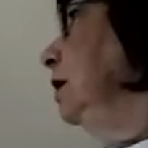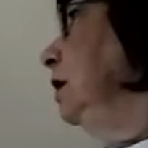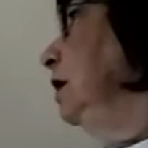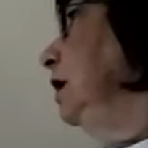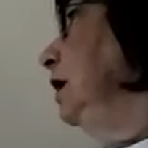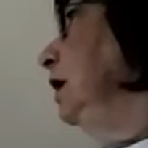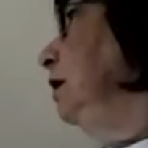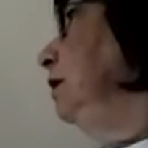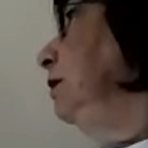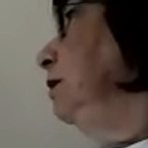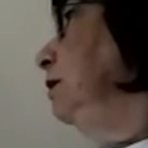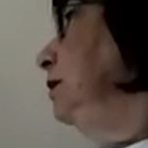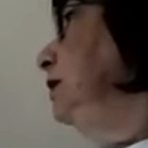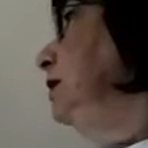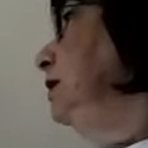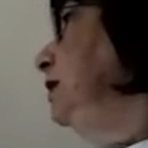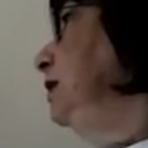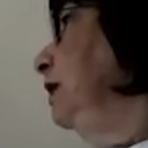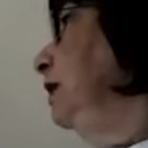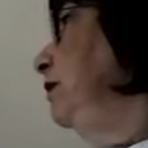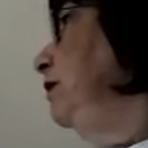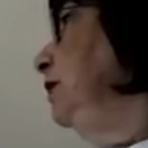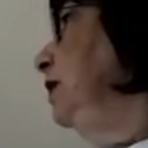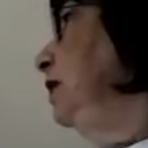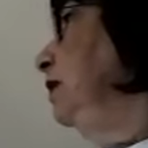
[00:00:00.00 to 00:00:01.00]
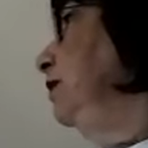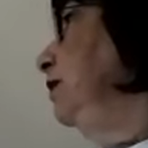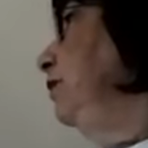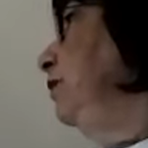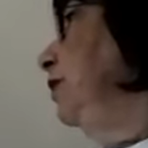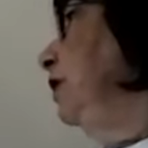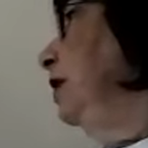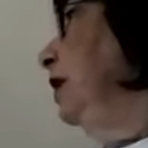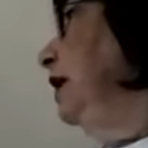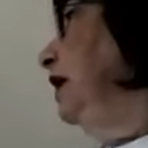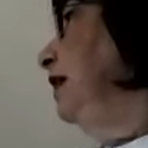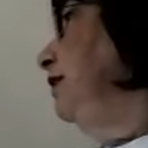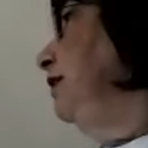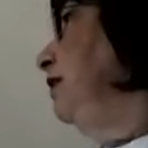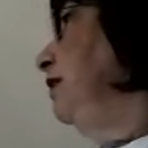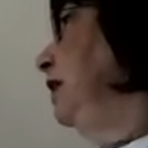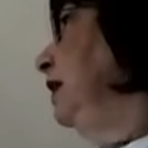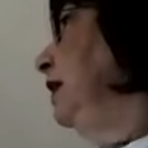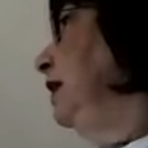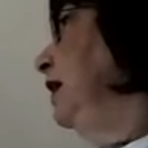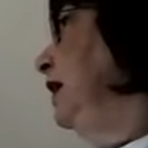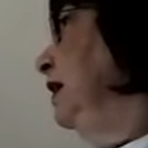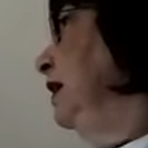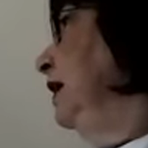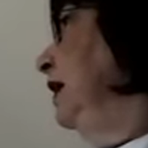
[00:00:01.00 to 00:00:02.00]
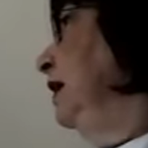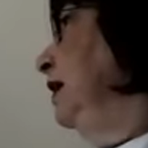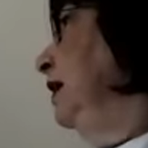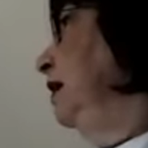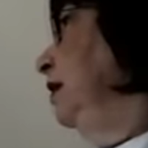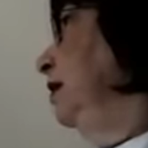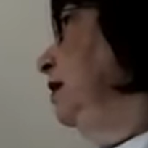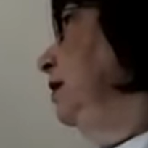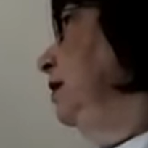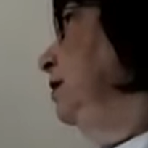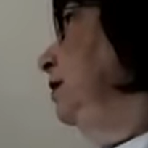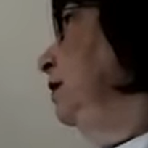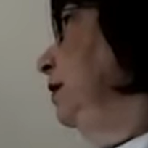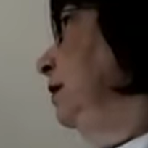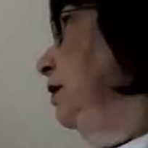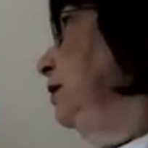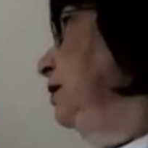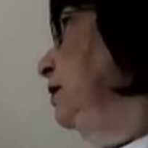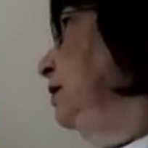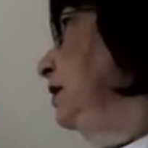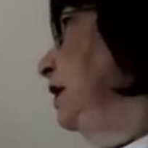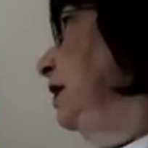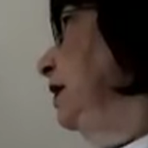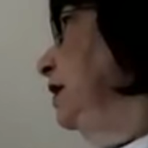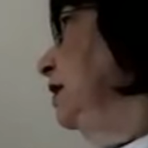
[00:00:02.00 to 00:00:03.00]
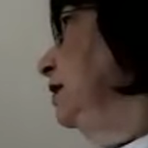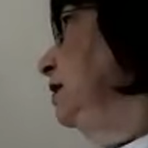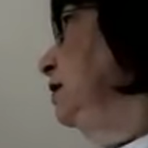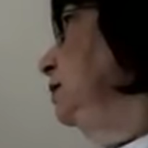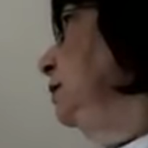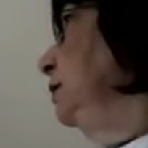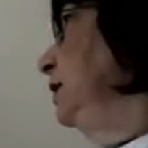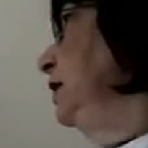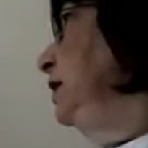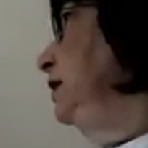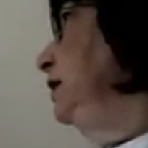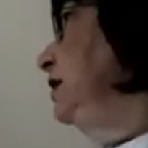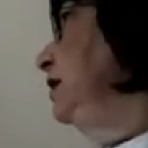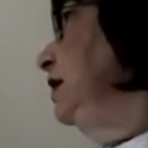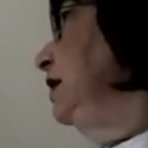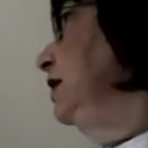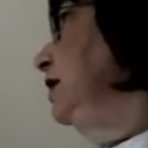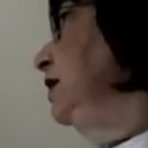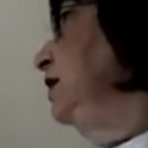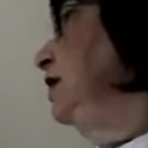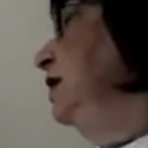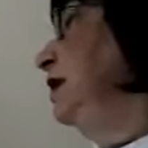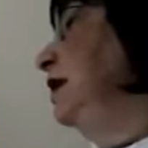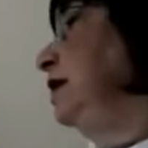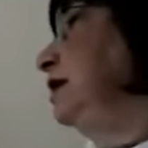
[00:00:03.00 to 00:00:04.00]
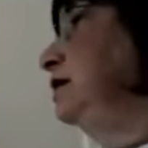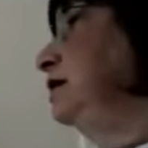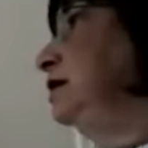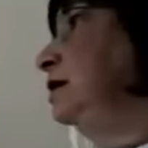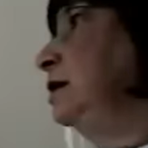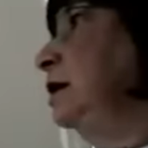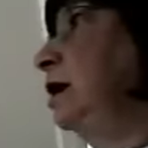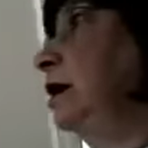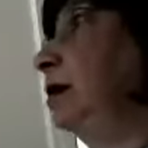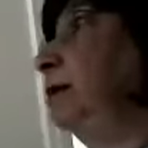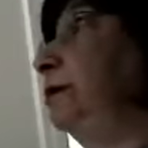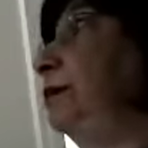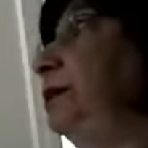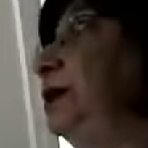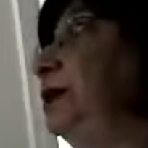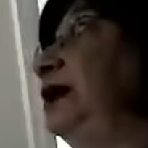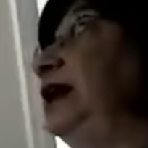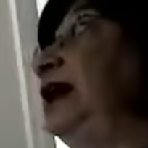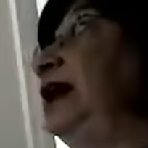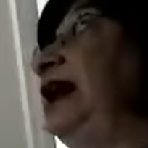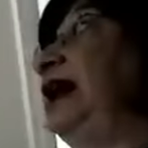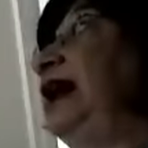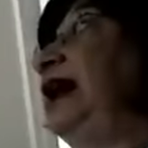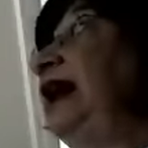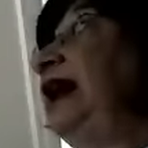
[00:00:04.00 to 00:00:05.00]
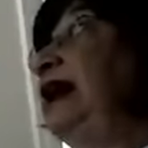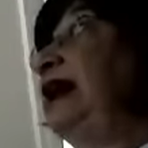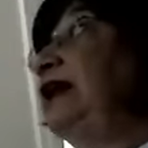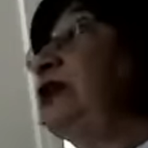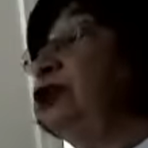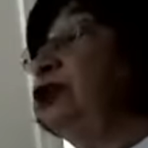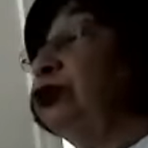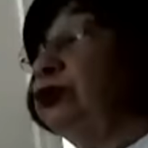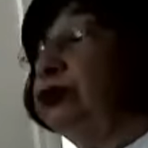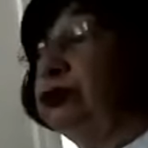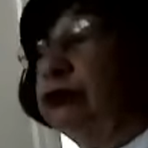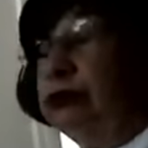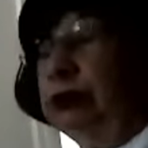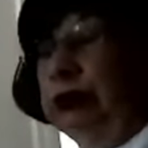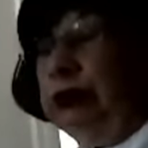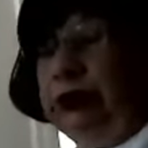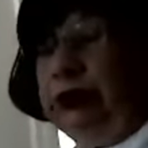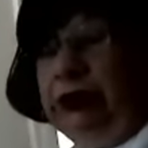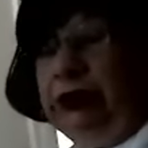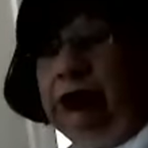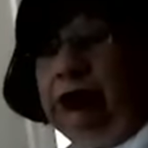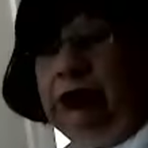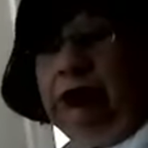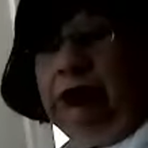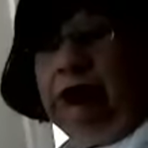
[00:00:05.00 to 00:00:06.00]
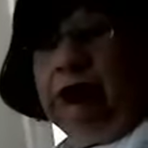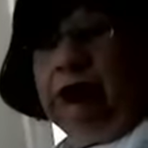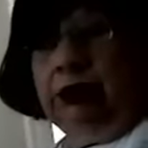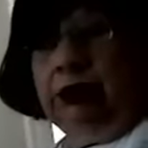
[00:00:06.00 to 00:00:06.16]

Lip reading: equals 75. It looks like it's missing things, but actually